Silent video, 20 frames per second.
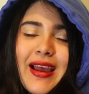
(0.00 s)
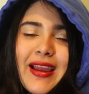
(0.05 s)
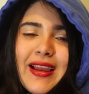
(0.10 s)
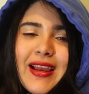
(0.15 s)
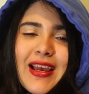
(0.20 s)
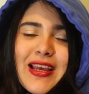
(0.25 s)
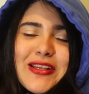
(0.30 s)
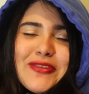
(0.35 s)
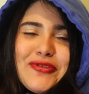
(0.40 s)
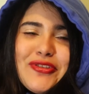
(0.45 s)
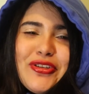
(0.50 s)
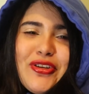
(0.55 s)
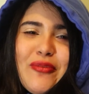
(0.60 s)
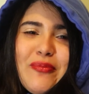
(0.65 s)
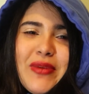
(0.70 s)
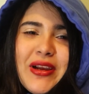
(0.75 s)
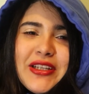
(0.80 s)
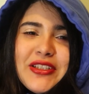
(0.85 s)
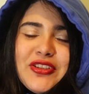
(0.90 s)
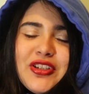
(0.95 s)
Hi guys,
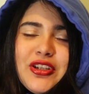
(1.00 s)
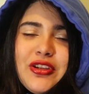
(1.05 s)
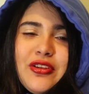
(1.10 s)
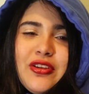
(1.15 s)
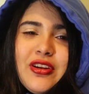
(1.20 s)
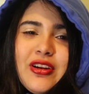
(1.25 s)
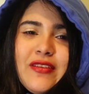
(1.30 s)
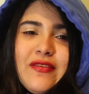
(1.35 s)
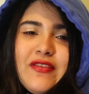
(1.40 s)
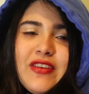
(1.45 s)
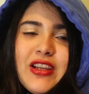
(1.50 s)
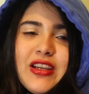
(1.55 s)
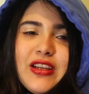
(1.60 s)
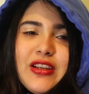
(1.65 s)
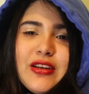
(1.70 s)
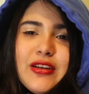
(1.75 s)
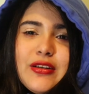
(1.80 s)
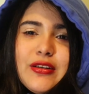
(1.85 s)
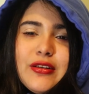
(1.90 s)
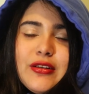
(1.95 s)
welcome back to another
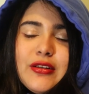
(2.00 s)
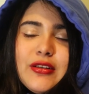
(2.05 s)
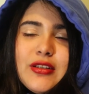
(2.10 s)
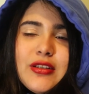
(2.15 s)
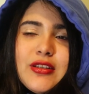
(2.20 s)
video.